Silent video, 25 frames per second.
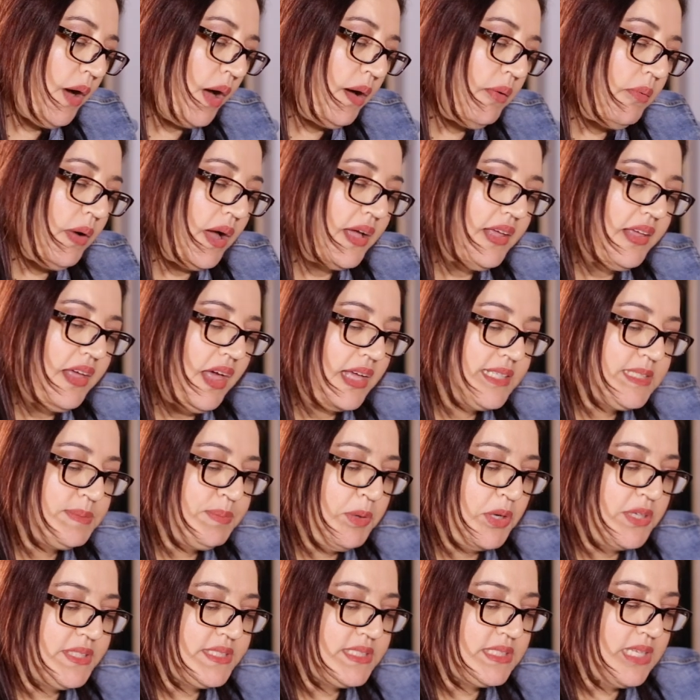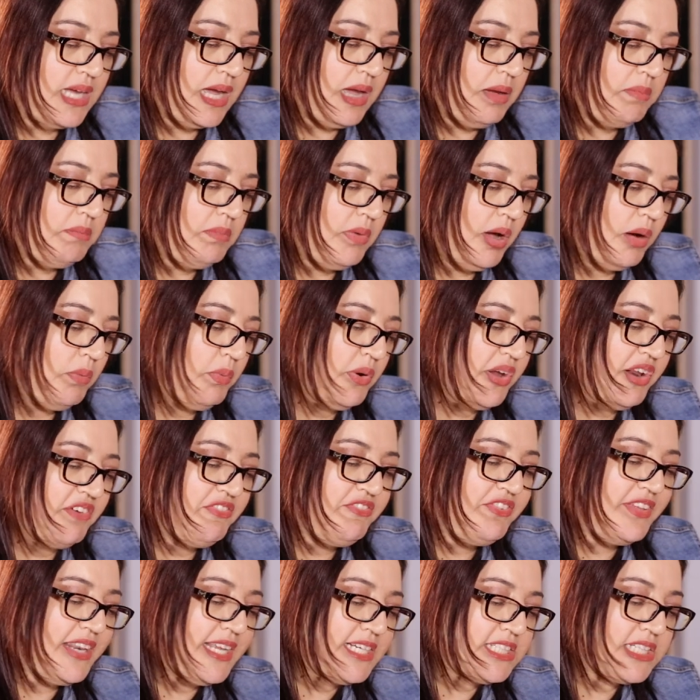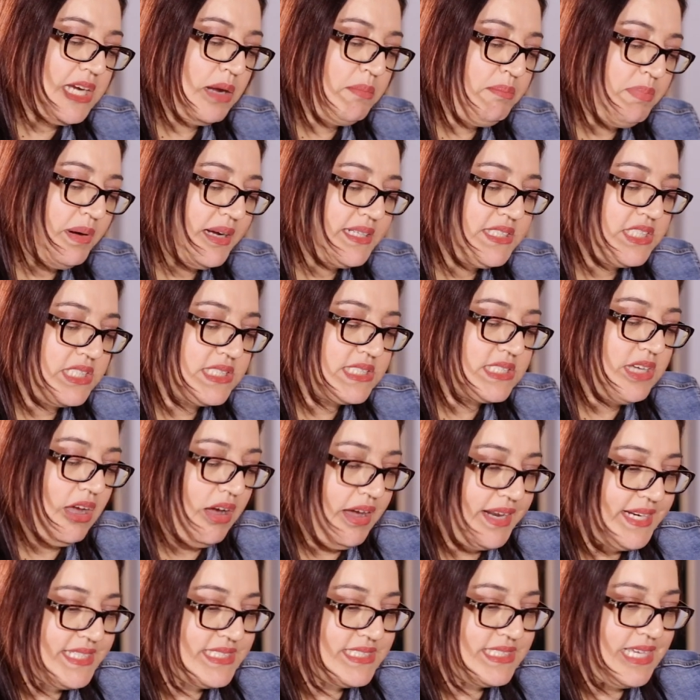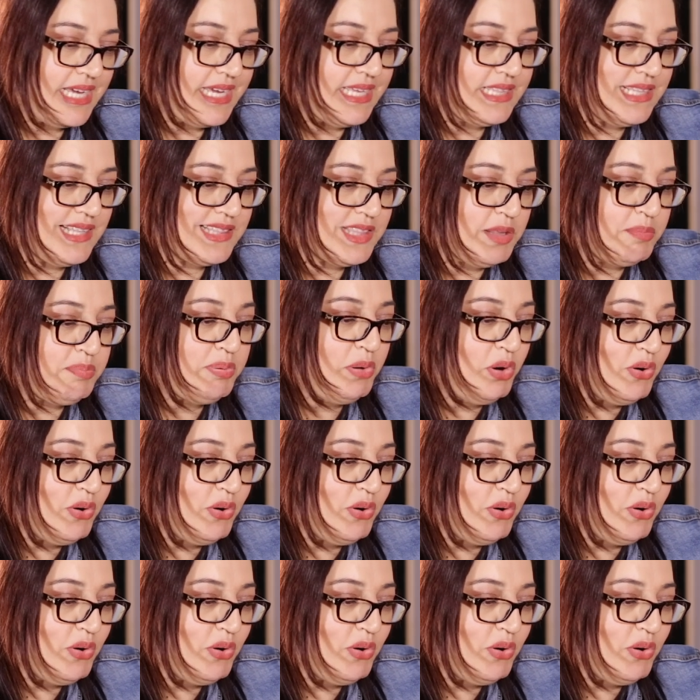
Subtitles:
I suppose I want to finish up by just kind of saying that the